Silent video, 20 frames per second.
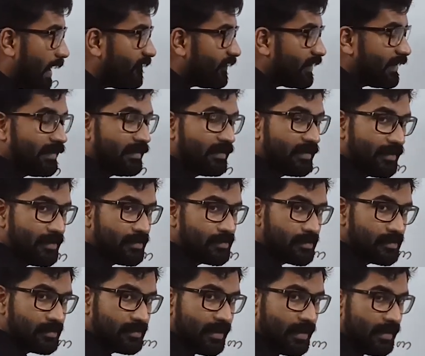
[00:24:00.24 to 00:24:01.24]
an increase
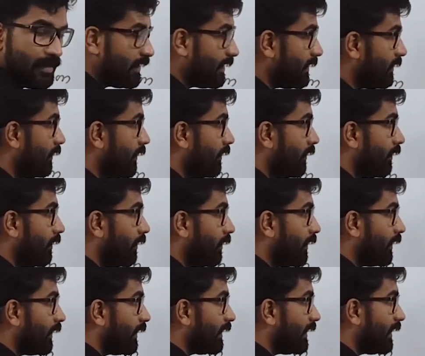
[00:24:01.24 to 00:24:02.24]
in
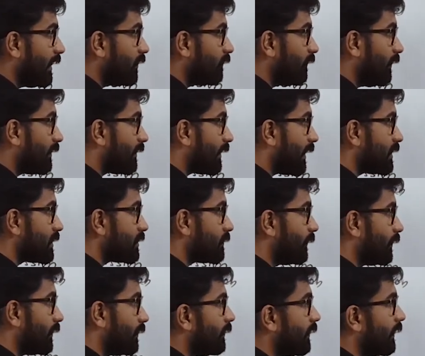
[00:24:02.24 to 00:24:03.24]
DT, heat will
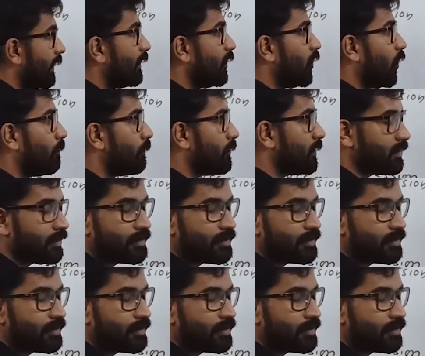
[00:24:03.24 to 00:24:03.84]
transfer in the opposite